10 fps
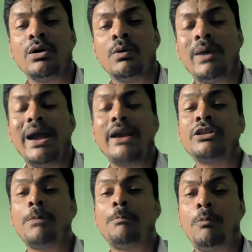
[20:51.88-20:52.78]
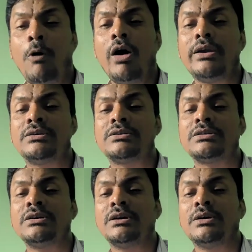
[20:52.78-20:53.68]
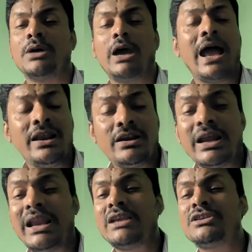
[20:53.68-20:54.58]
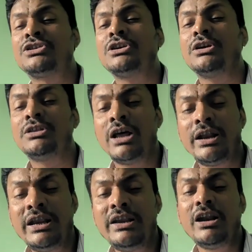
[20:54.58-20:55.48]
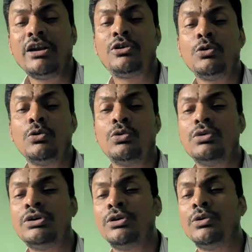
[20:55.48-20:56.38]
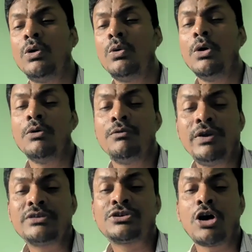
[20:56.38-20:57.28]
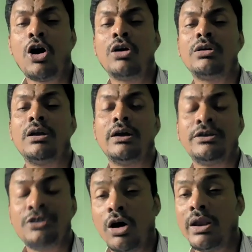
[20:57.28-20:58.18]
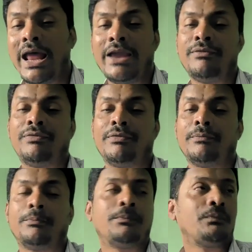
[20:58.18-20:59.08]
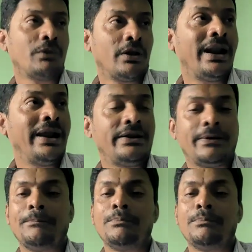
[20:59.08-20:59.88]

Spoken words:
where the poet encourage the reader to, feast on your life, right?